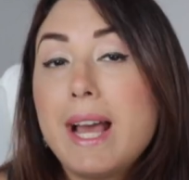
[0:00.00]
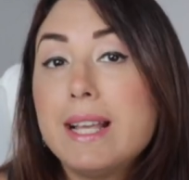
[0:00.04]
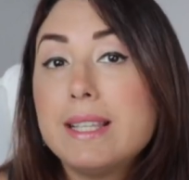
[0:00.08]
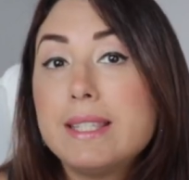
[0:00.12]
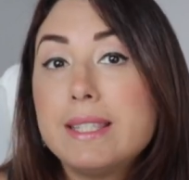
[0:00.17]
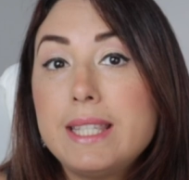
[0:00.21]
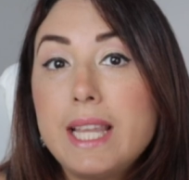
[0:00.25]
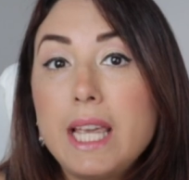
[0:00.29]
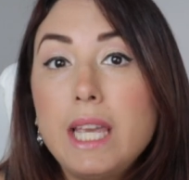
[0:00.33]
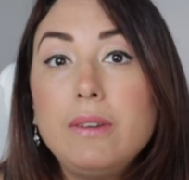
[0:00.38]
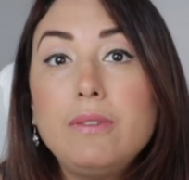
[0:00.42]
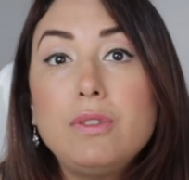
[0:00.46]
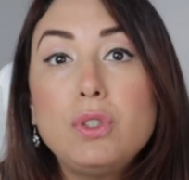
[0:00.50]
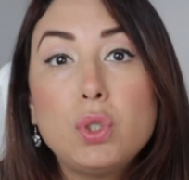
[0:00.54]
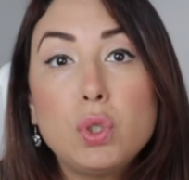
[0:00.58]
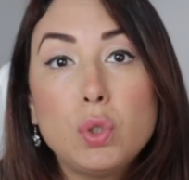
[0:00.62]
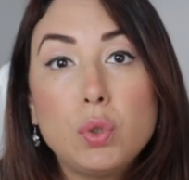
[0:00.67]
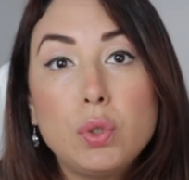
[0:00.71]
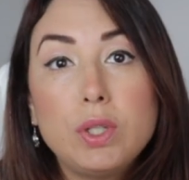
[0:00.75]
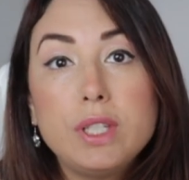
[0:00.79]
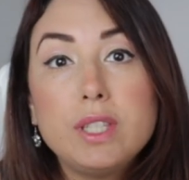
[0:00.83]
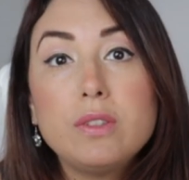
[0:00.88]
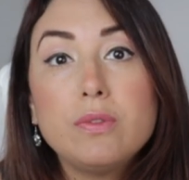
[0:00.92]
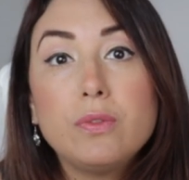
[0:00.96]
a safe
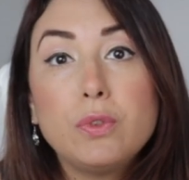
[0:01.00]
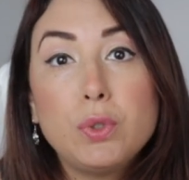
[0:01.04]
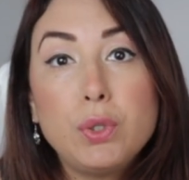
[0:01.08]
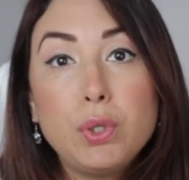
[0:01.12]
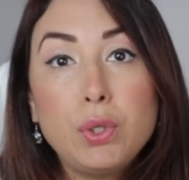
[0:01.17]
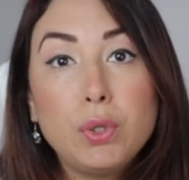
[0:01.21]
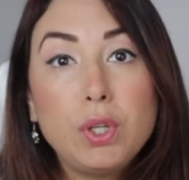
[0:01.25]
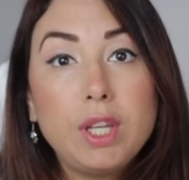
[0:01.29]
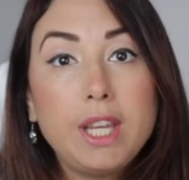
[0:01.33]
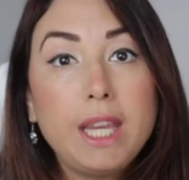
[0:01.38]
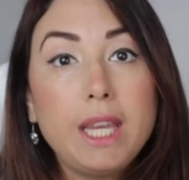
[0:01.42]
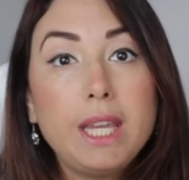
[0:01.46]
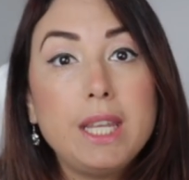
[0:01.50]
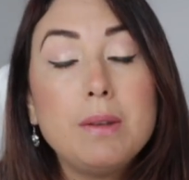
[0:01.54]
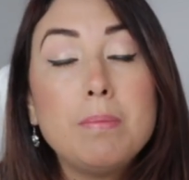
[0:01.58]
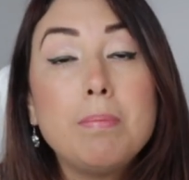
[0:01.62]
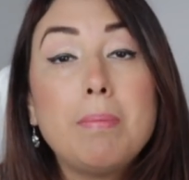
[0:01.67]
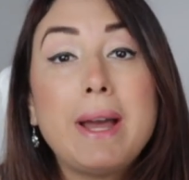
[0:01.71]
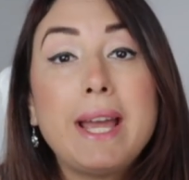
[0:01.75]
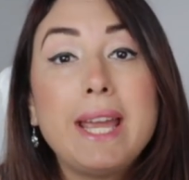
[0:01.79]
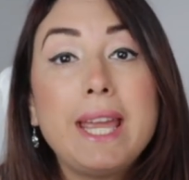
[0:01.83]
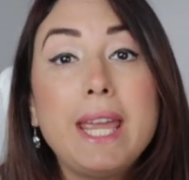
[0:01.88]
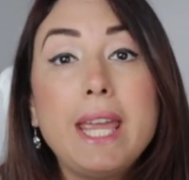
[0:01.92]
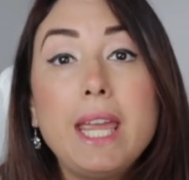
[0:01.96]
choice for your kid
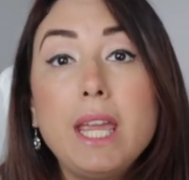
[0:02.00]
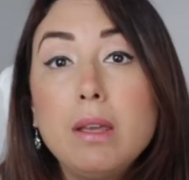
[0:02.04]
by